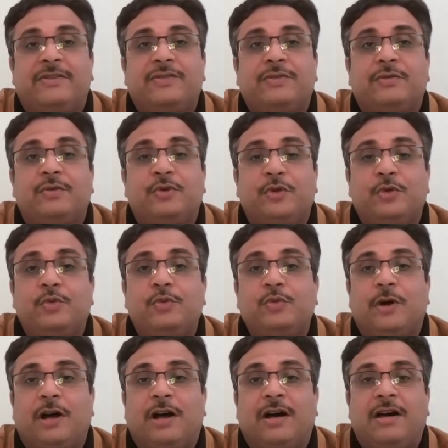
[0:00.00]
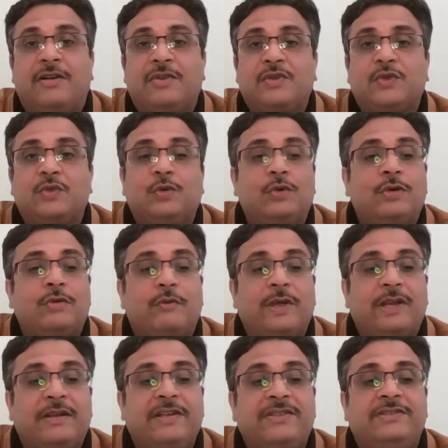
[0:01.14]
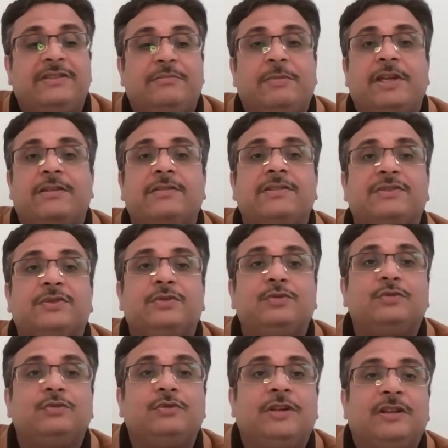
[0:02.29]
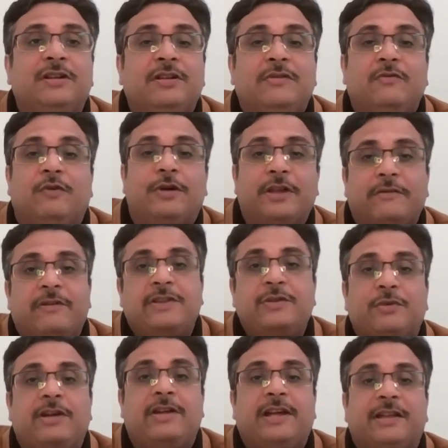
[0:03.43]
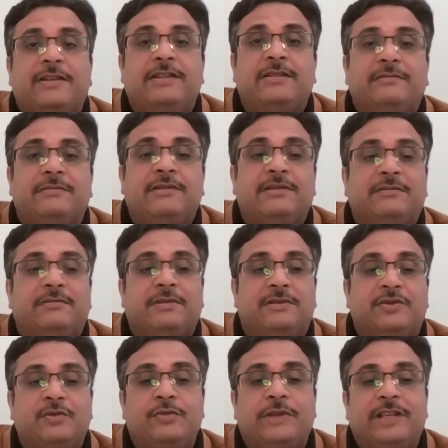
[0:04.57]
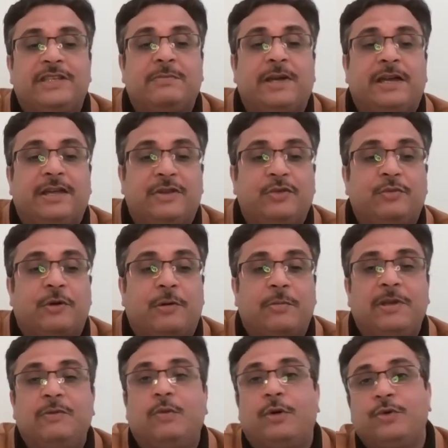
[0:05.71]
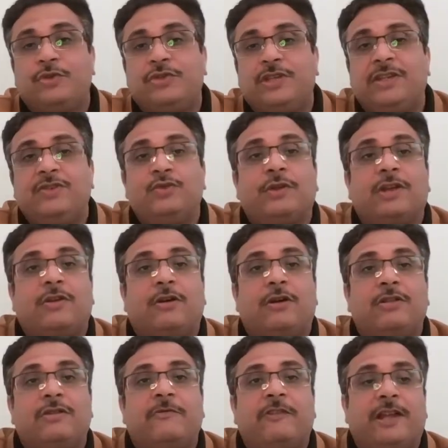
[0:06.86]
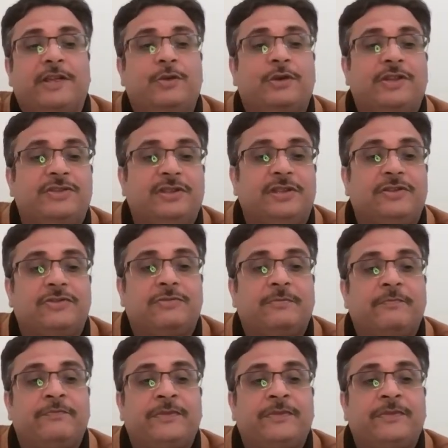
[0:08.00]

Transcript: So you are so quick decision makers. You whatever you are done in 2 days back, you probably want to change. You can on the fly you can change.